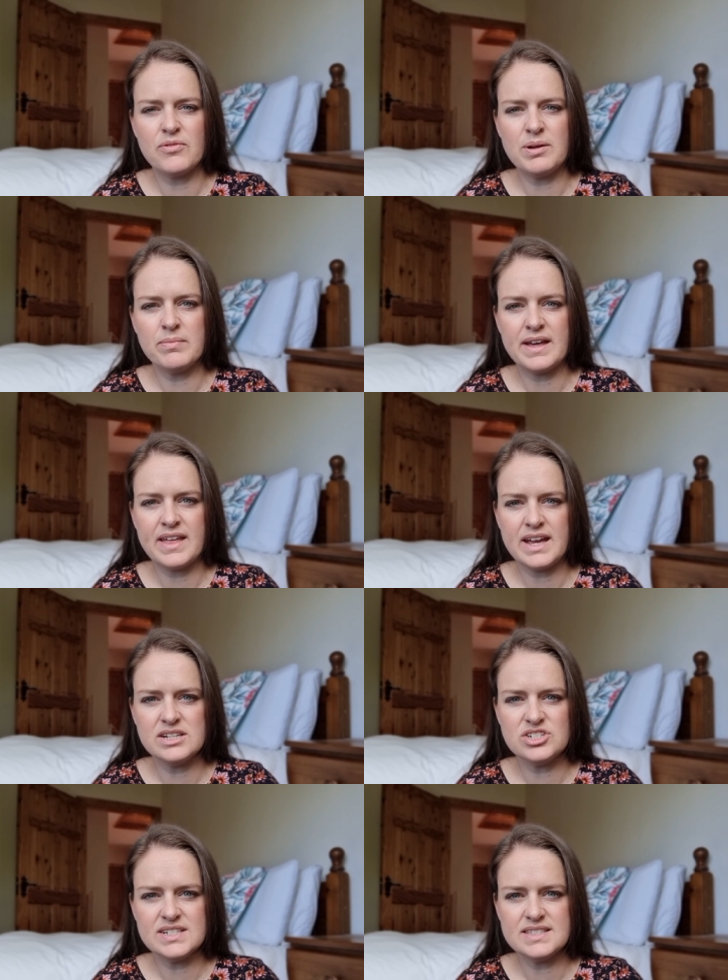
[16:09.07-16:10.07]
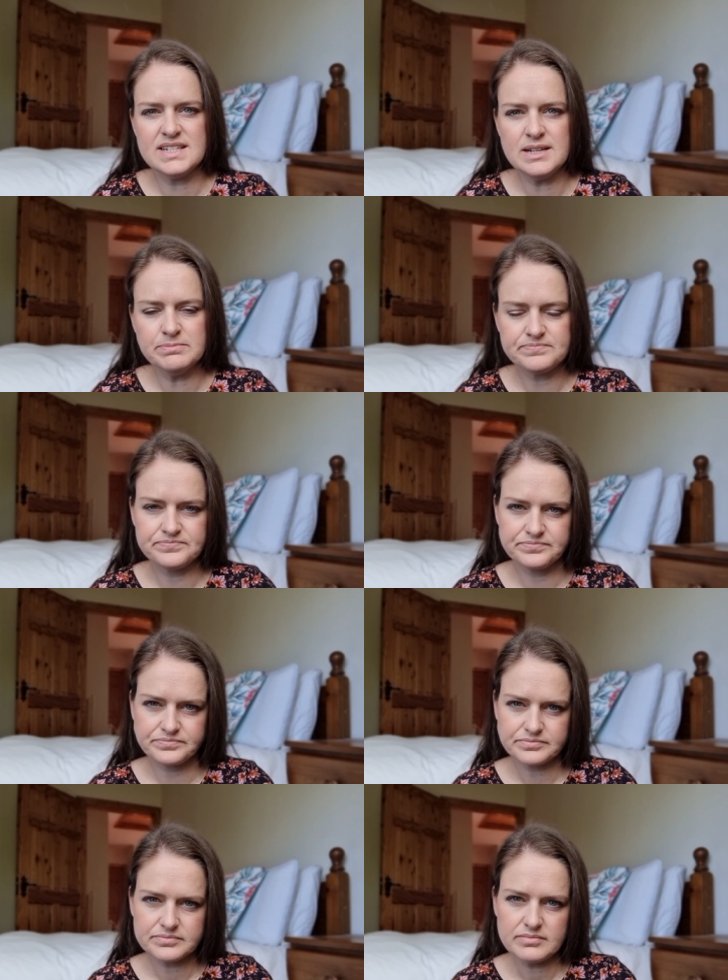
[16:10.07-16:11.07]
run by the HSE
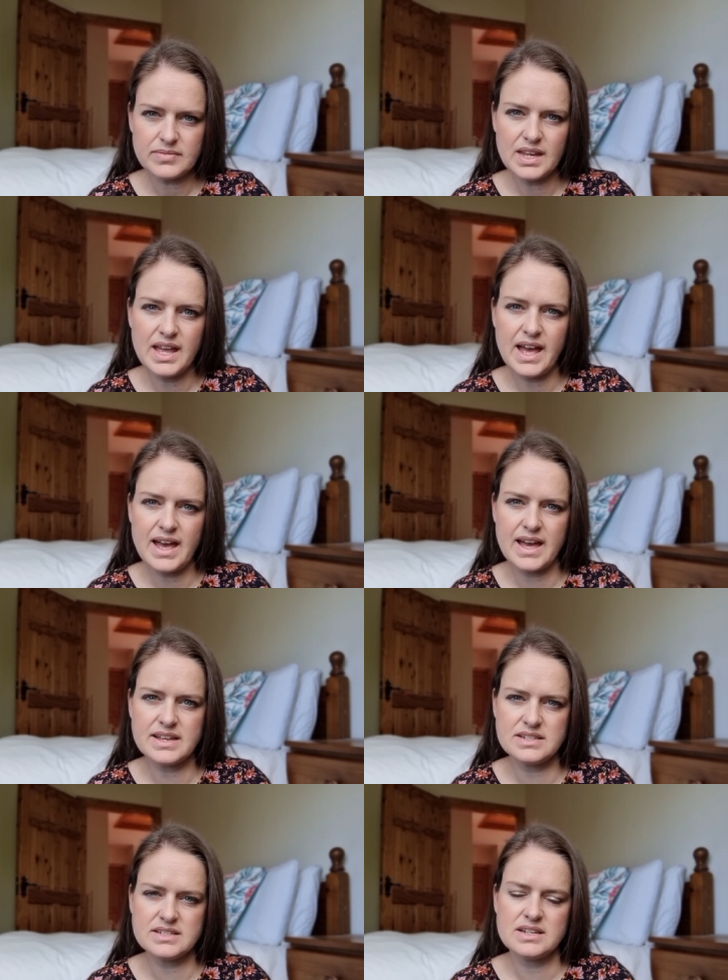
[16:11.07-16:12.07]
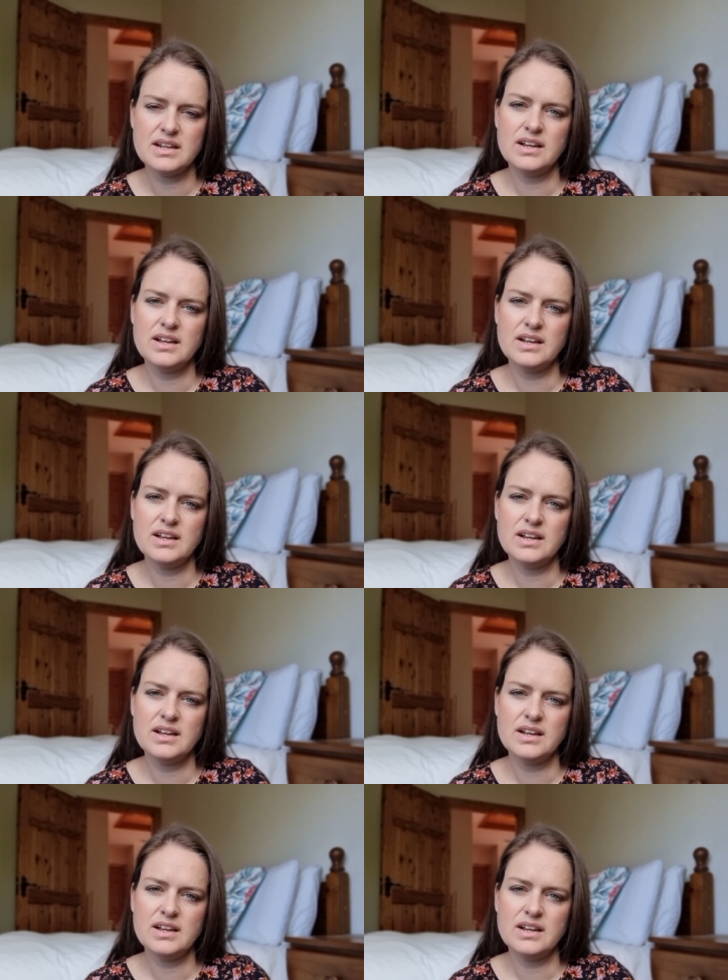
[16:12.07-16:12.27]
and